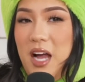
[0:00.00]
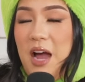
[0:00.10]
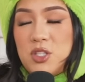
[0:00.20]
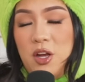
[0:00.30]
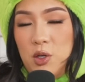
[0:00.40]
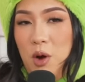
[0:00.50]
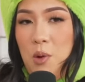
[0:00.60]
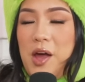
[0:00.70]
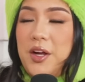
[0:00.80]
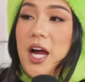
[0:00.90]
I was calling it a
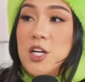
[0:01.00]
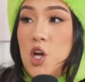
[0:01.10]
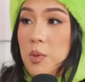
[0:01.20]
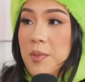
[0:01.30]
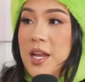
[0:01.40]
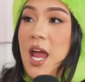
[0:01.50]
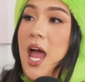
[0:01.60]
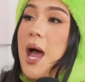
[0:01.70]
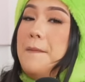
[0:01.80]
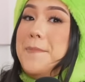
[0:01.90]
Rottweiler, a Doberman,
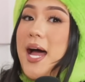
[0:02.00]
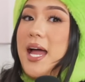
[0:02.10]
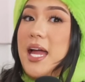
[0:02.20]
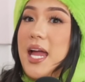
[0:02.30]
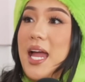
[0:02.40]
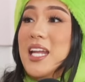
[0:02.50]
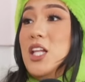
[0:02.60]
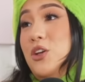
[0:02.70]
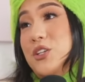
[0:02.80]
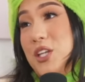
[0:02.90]
but, and
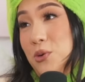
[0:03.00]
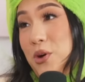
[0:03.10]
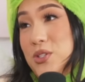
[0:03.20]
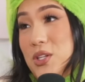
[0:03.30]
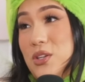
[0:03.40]
it looks like Rosie.